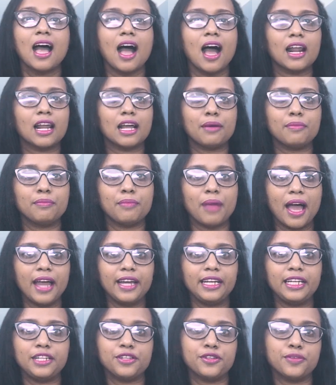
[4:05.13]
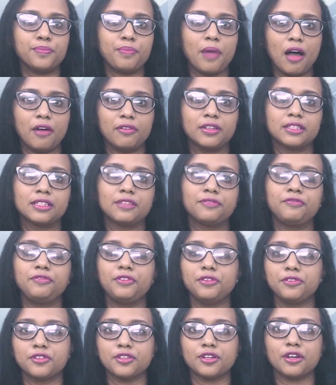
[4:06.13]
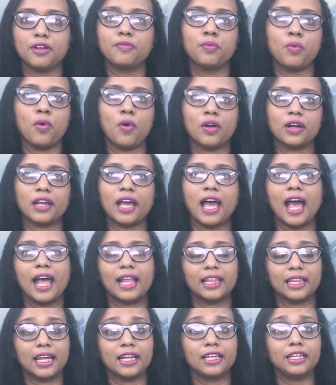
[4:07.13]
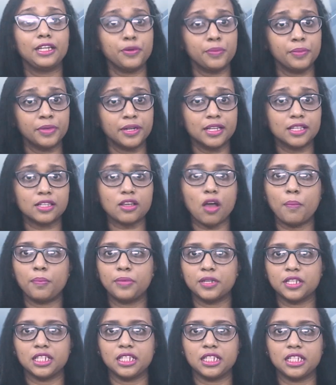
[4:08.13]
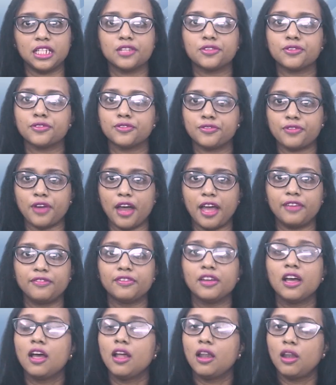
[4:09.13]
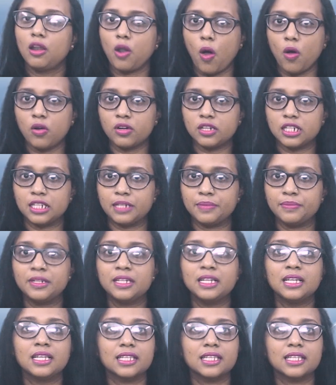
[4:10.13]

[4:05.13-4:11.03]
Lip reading: are combining to power the future of work and the numerous opportunities to drive long-term,